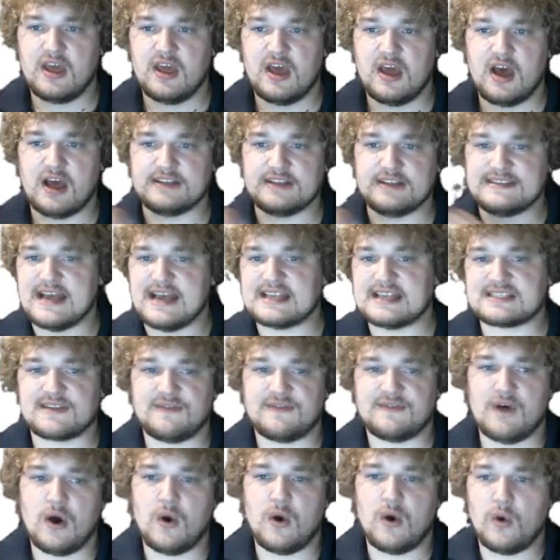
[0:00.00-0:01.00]
desk
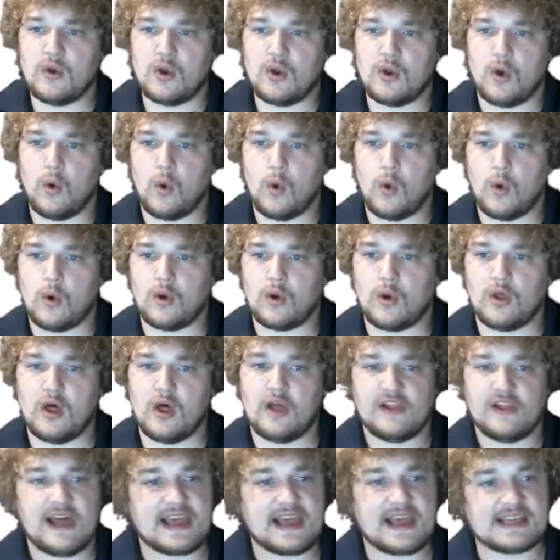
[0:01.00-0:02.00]
phone or a
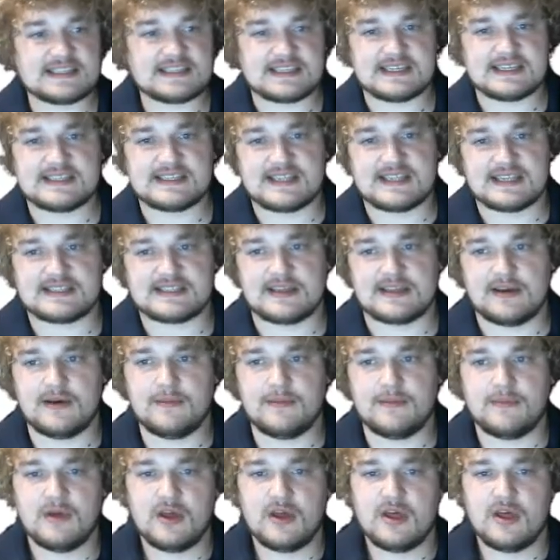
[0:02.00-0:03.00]
legacy system
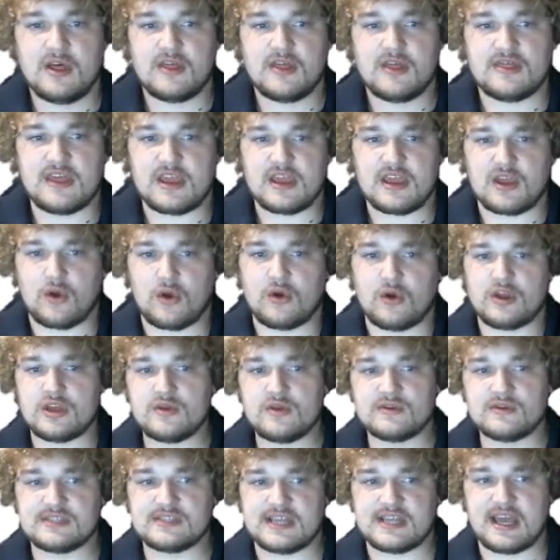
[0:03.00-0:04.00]
that you're
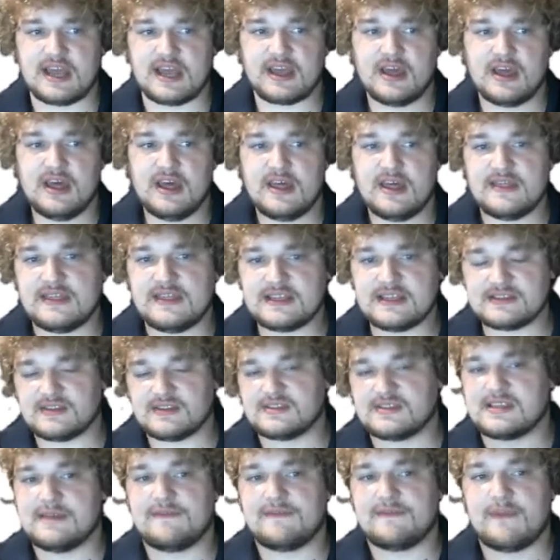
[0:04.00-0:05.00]
using, this will
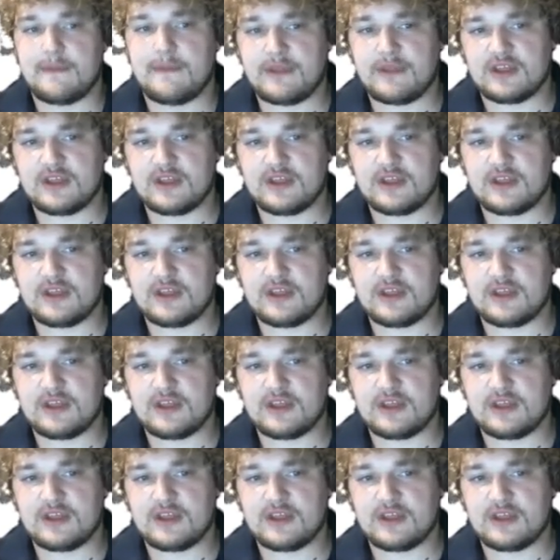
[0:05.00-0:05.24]
seem familiar to